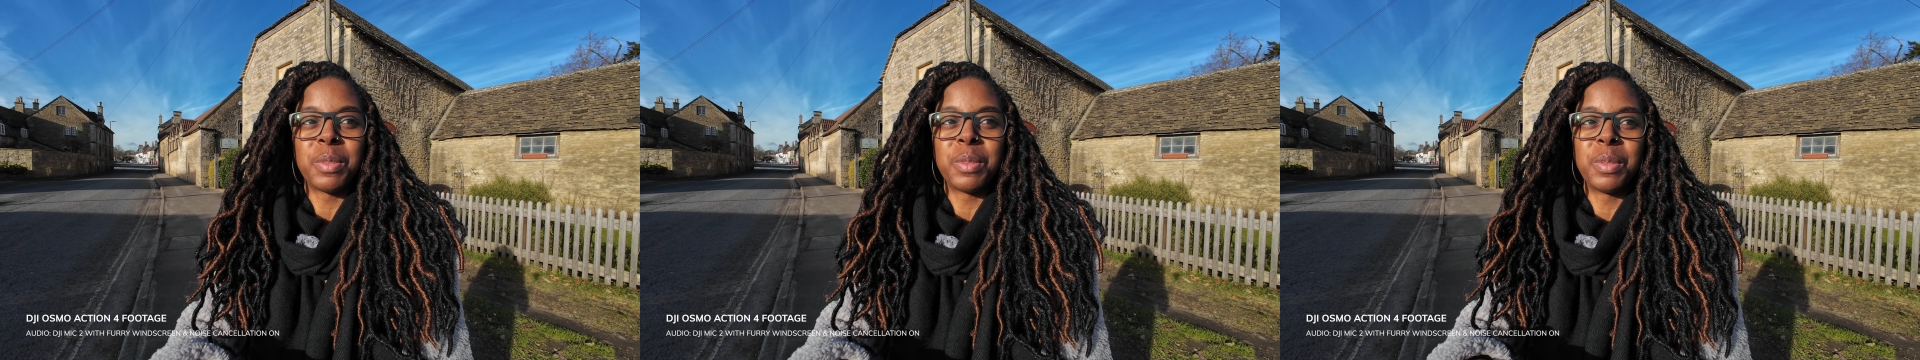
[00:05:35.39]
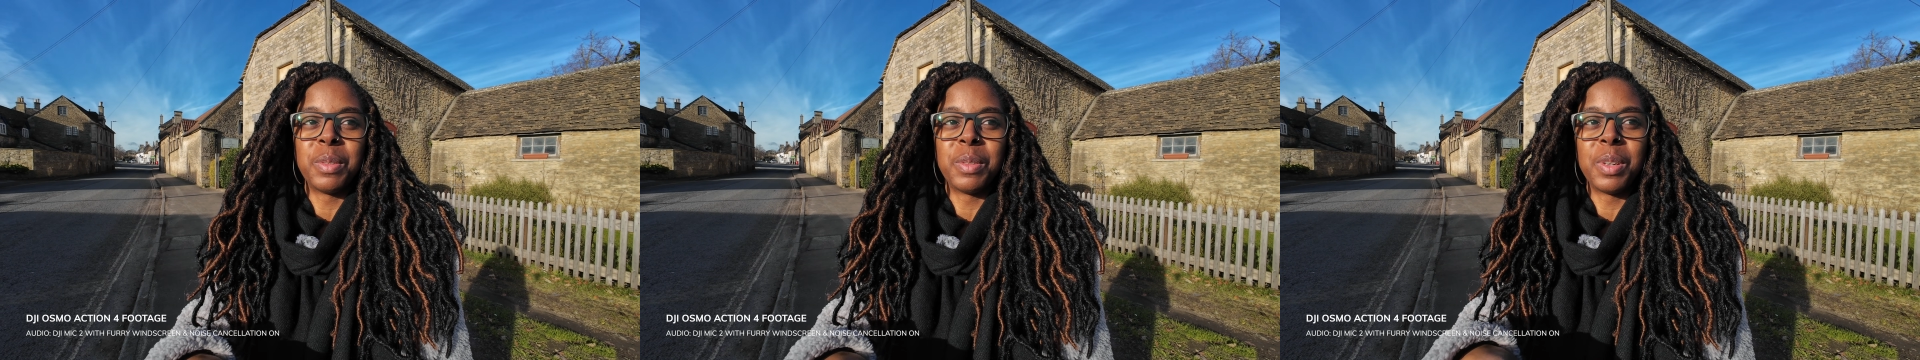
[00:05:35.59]

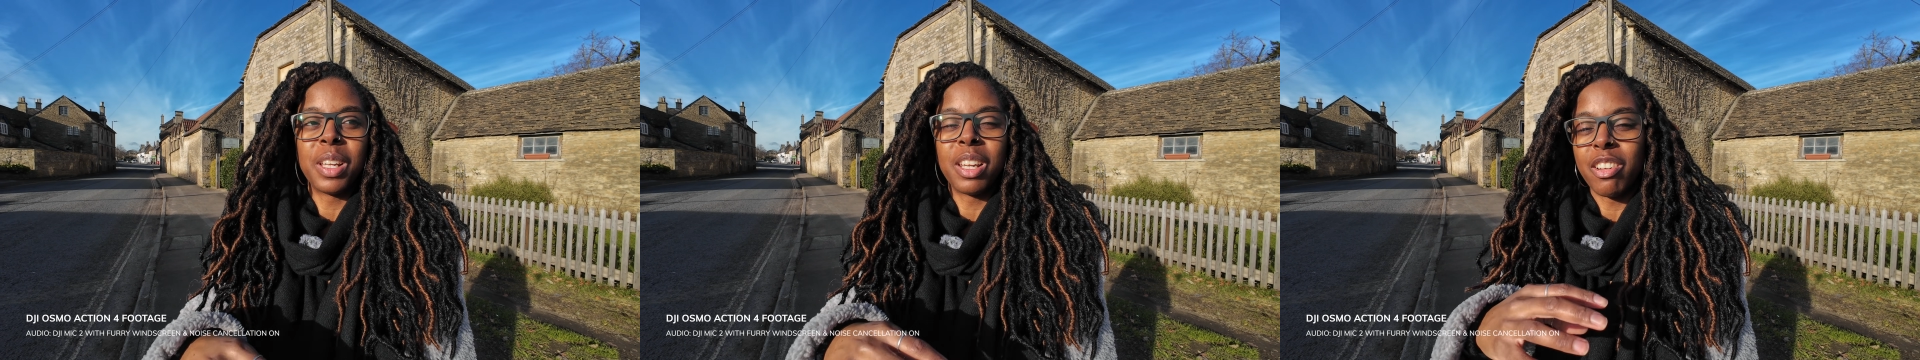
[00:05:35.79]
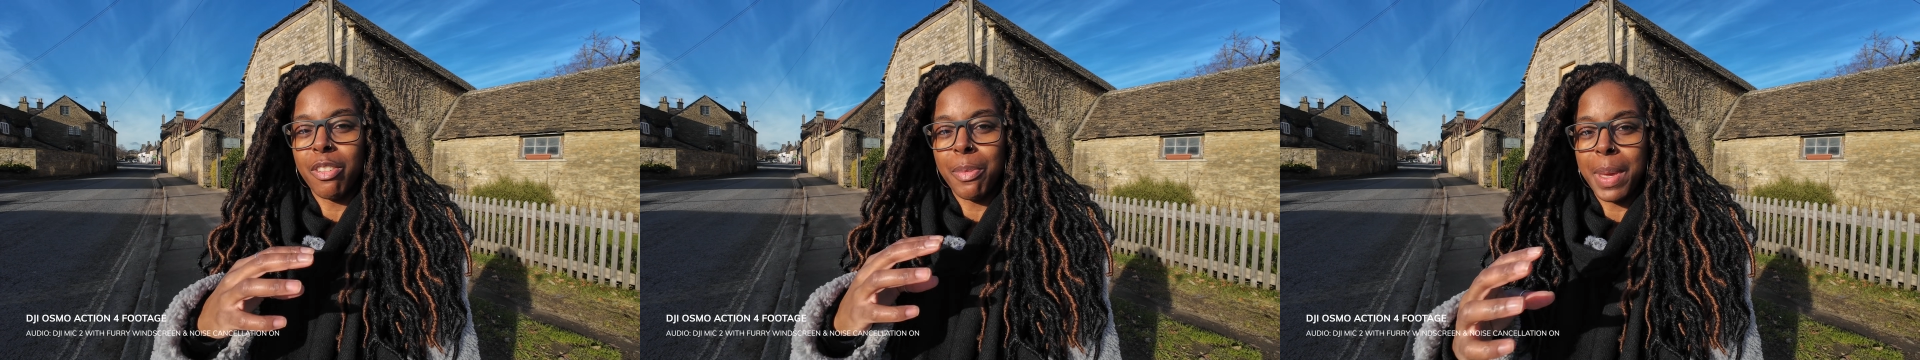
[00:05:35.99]
or a
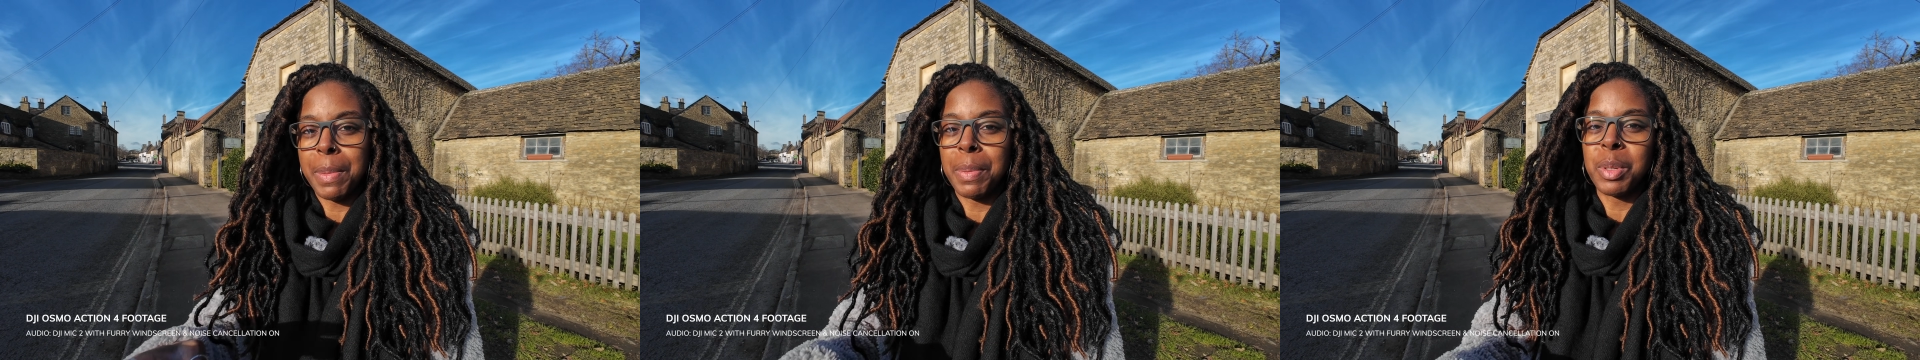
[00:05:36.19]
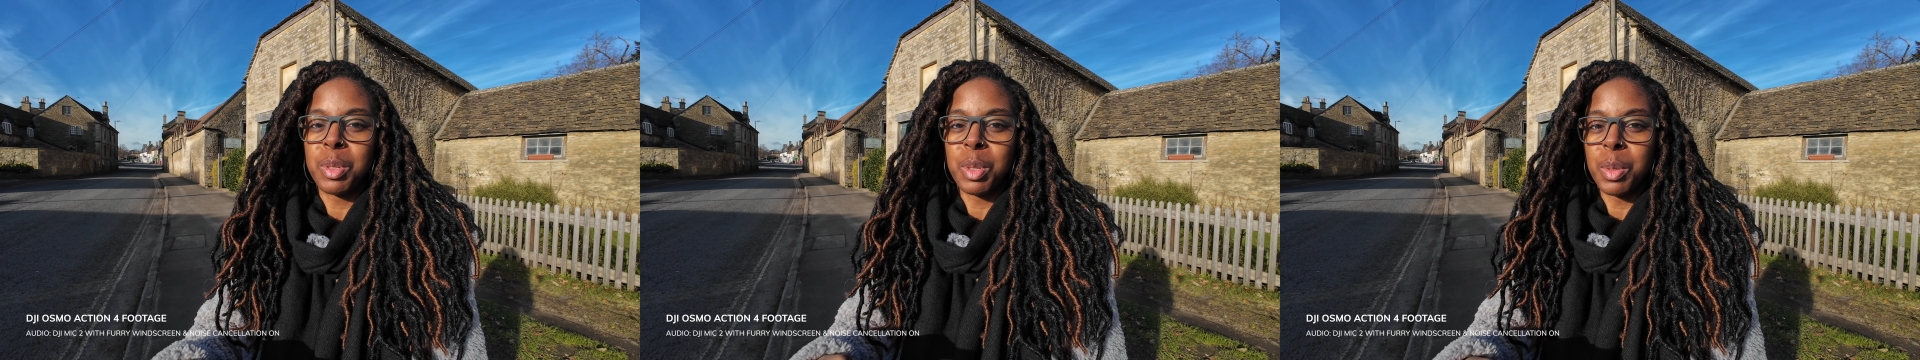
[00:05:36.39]
lot of
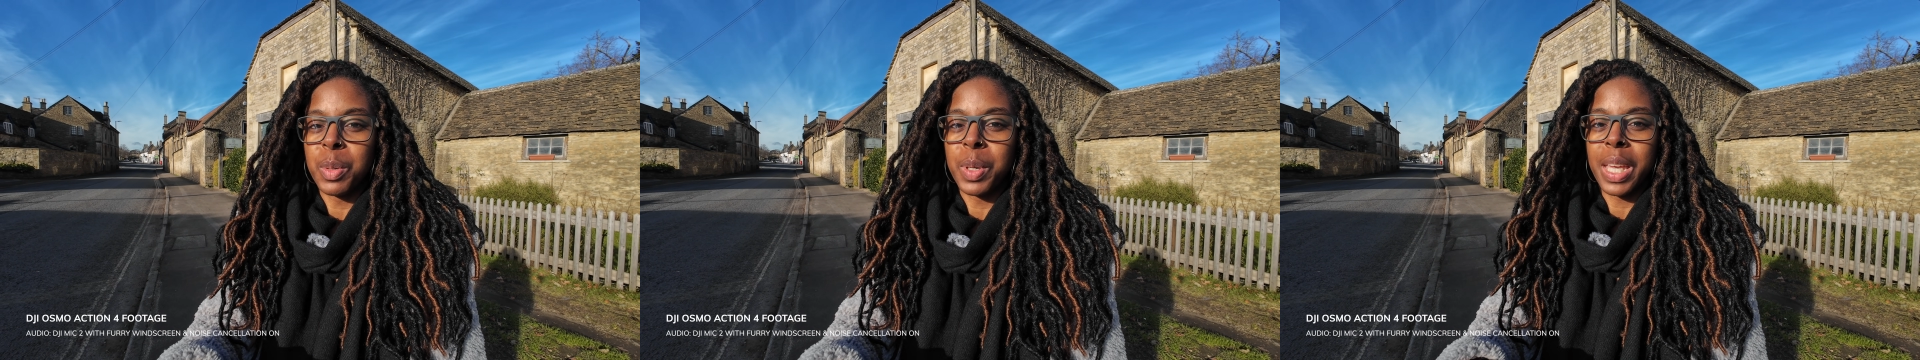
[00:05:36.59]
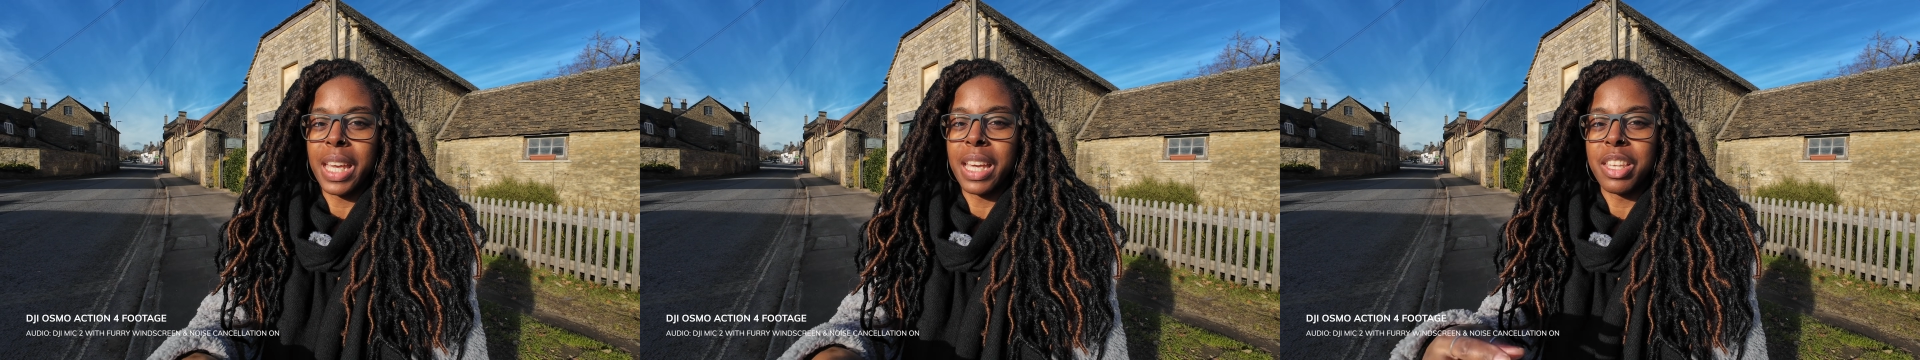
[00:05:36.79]
people
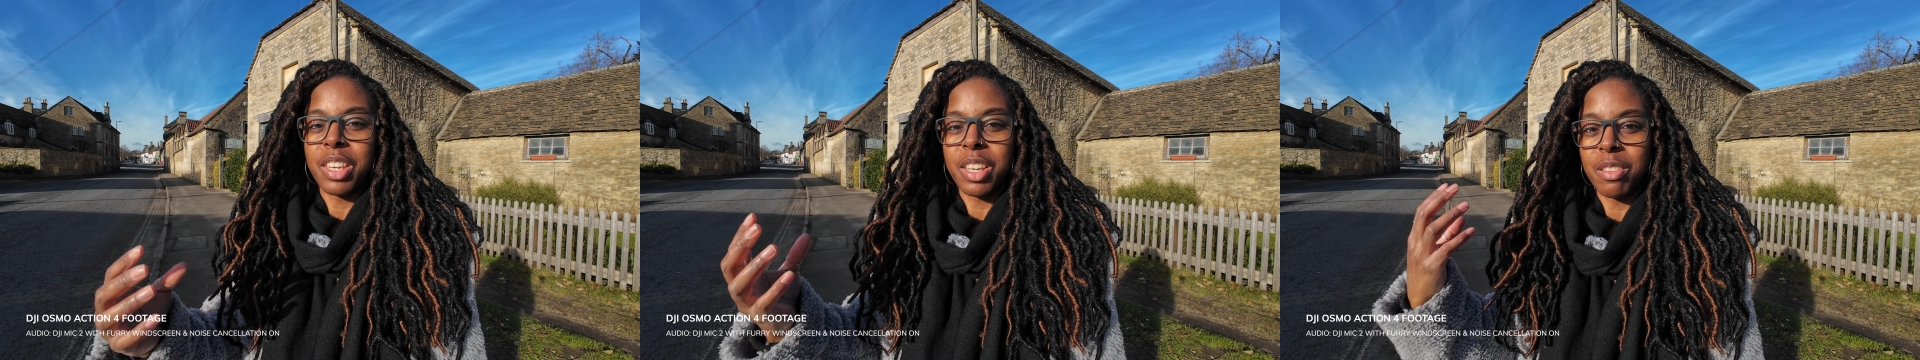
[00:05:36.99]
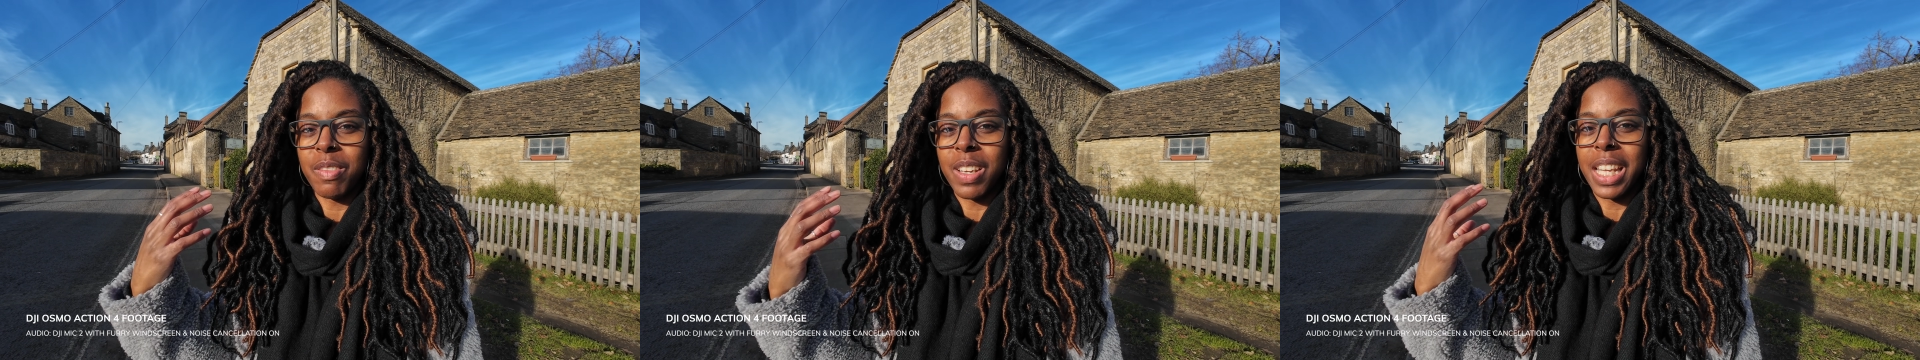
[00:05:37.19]
talking and you
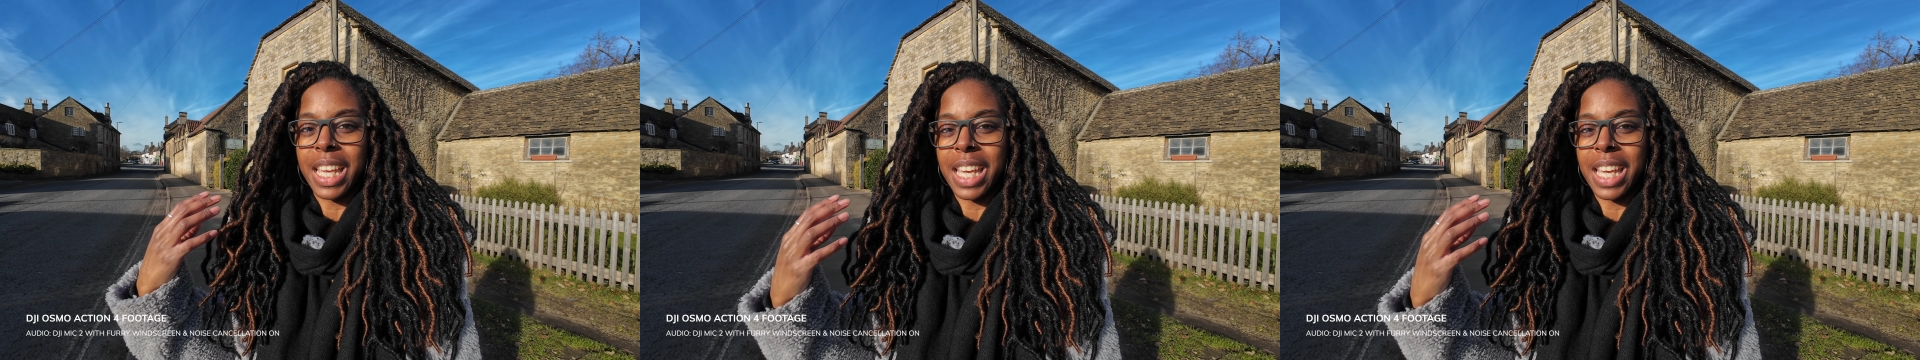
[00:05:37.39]
can really